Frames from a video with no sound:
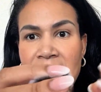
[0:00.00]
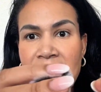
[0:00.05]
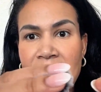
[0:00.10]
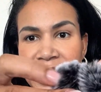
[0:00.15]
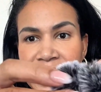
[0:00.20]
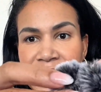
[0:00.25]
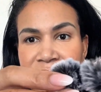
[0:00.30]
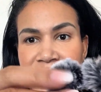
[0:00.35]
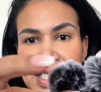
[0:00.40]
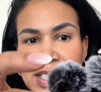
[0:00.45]

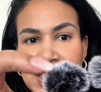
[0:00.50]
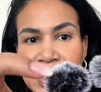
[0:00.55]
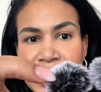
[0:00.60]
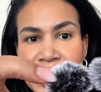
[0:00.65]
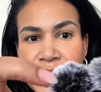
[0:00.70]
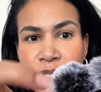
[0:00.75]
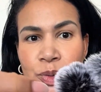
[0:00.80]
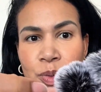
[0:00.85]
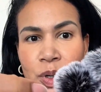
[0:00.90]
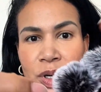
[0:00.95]
And
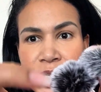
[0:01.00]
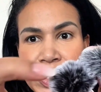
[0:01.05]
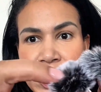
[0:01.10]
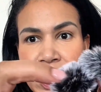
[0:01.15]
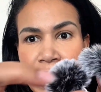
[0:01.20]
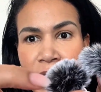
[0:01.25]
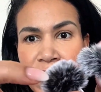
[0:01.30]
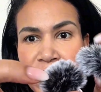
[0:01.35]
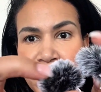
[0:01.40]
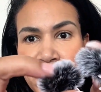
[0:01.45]
these ones
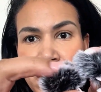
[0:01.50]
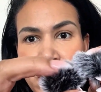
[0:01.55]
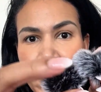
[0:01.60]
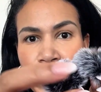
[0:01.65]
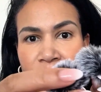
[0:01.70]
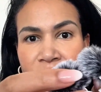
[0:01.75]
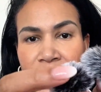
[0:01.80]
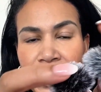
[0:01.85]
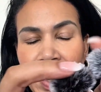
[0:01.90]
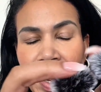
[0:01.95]
are for
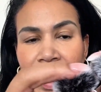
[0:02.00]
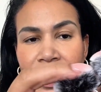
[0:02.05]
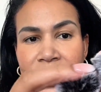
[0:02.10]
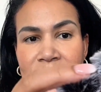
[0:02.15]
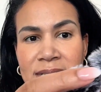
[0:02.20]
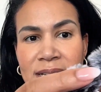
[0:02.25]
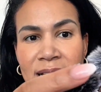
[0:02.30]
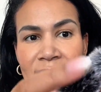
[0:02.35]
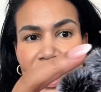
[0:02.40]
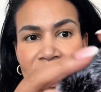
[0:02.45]
when you're
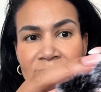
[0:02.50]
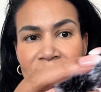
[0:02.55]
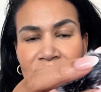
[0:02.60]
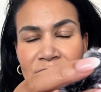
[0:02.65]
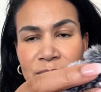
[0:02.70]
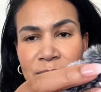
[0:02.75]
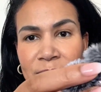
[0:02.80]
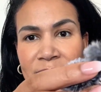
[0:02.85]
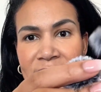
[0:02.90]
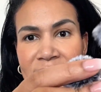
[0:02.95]

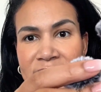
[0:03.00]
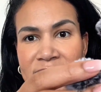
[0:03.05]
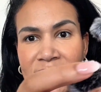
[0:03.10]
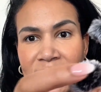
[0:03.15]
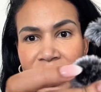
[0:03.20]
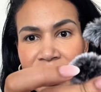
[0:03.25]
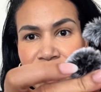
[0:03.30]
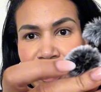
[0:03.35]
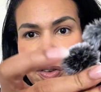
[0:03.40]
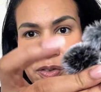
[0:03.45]
outside, when there's a
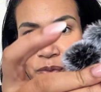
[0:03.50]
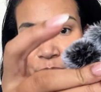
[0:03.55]
lot of